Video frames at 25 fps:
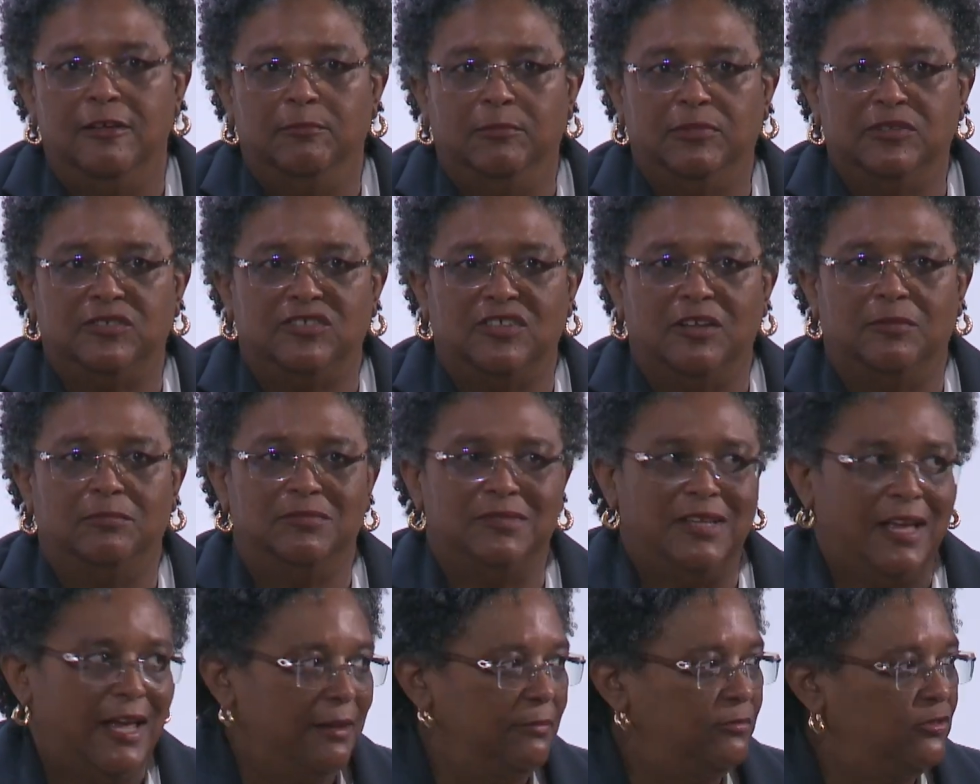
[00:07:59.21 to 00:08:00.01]
But
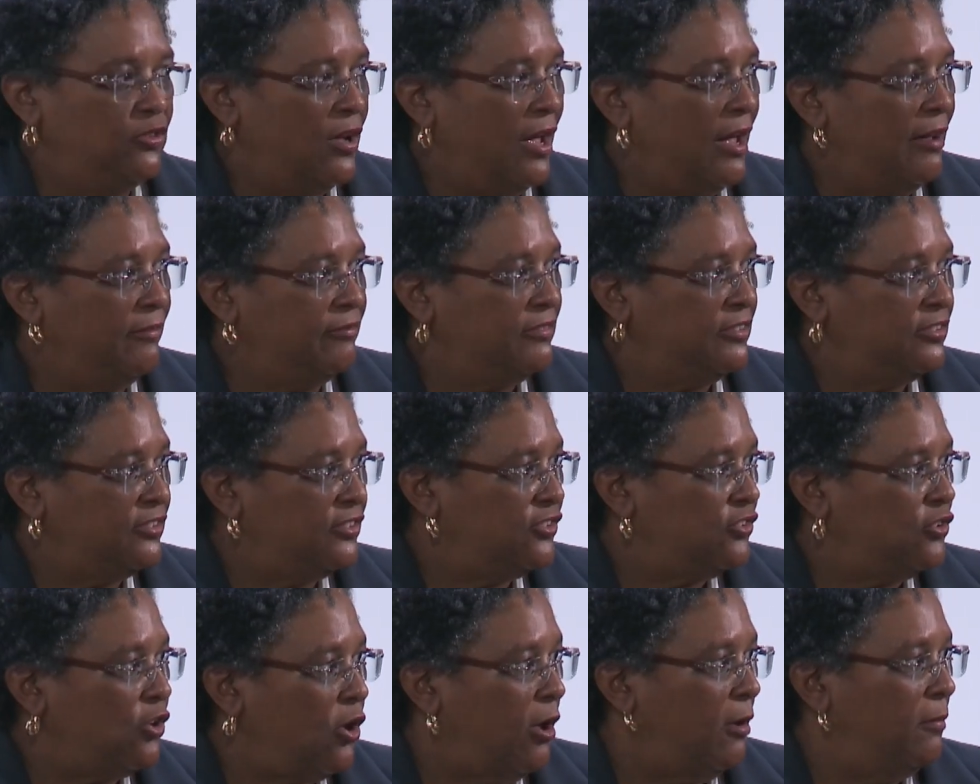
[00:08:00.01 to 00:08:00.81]
sometimes you have to
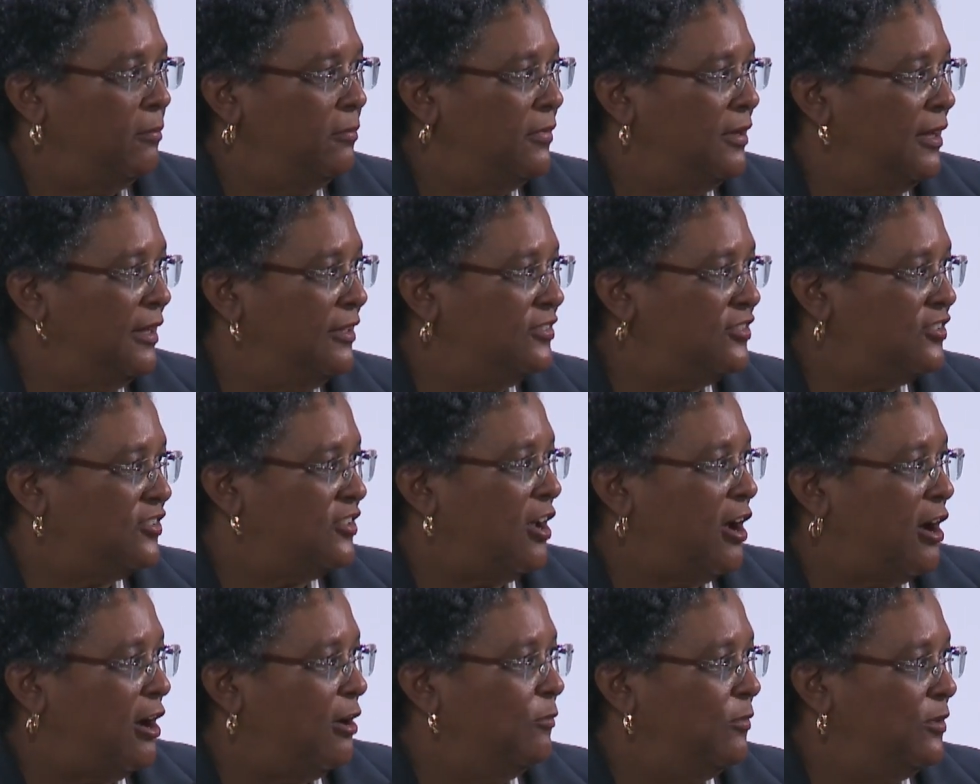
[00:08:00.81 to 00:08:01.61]
stop and
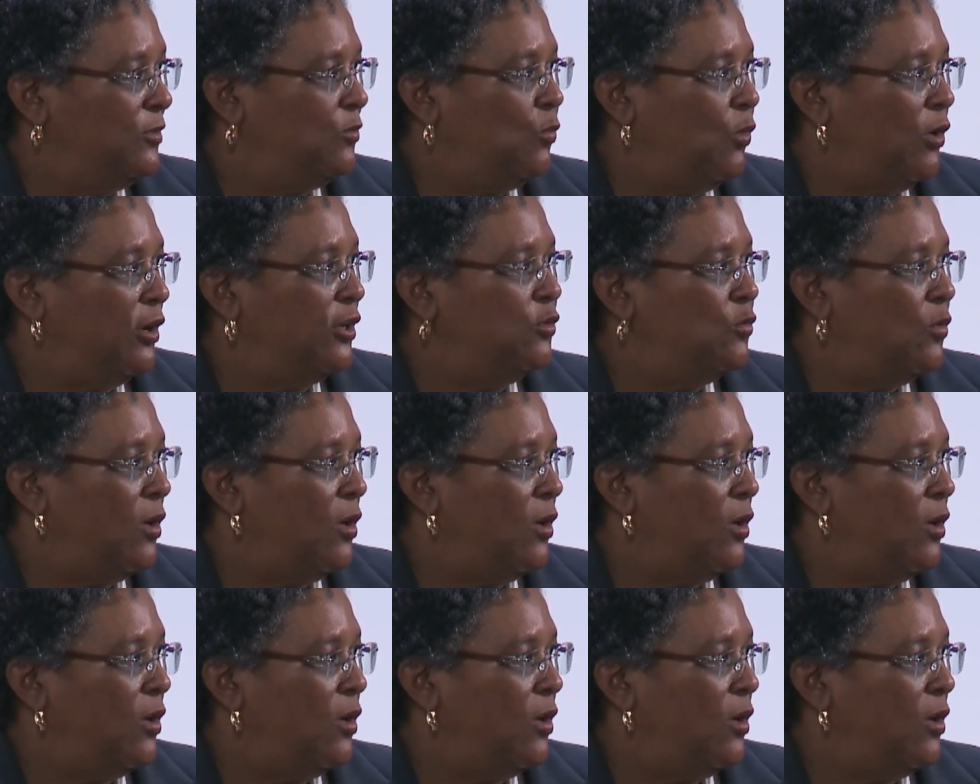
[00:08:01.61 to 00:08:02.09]
start with what you